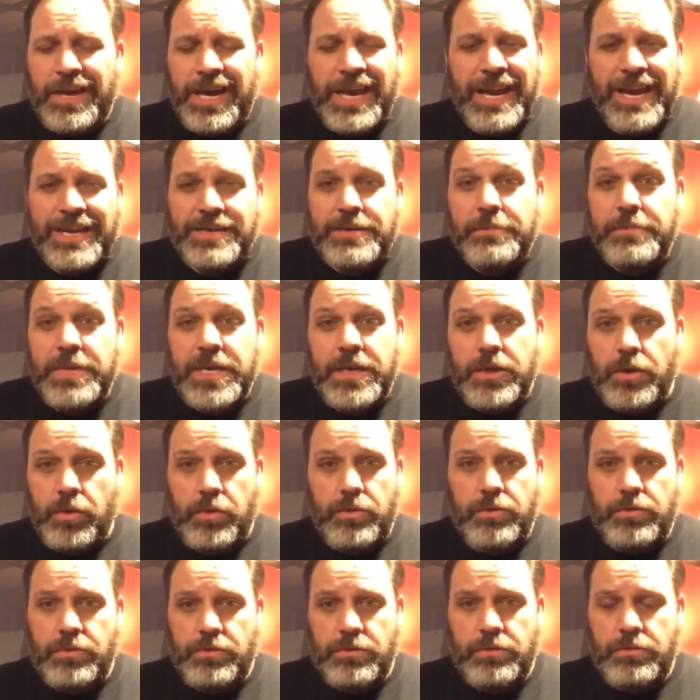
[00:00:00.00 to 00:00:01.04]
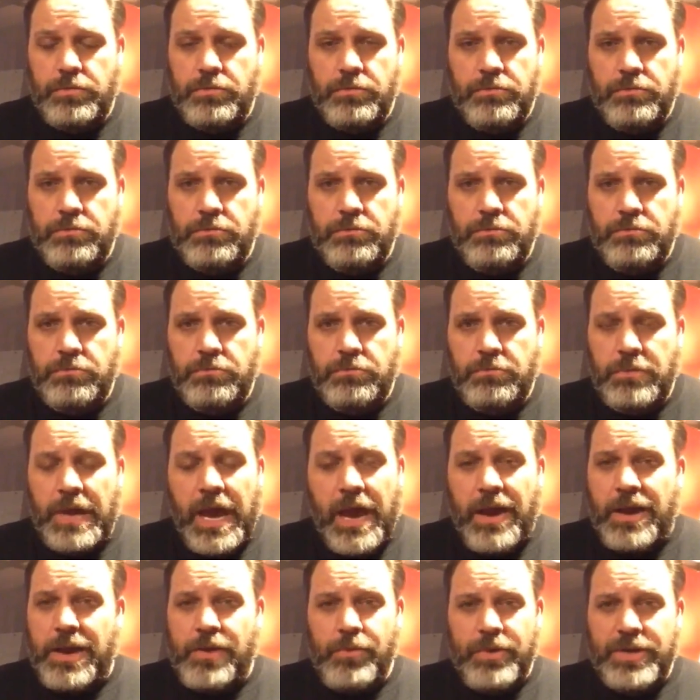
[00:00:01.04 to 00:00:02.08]
I'd like to meet you.
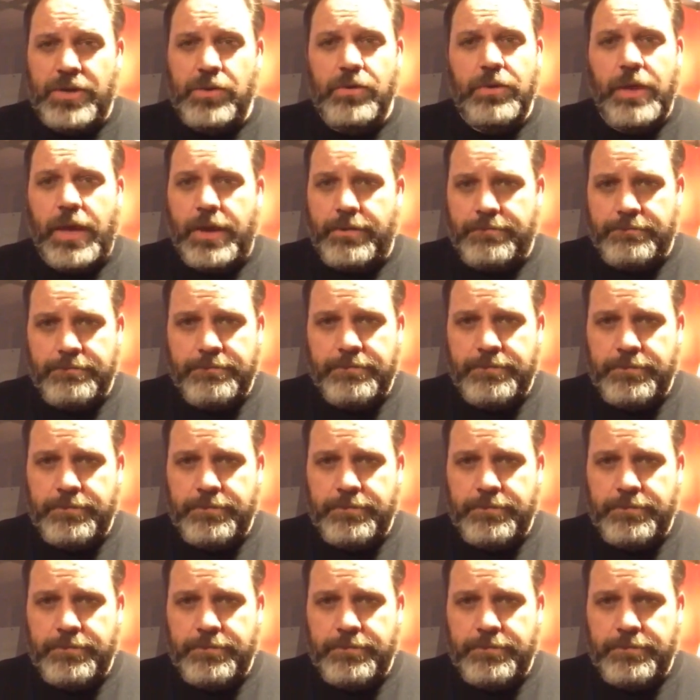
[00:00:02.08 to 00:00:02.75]
How can we do that?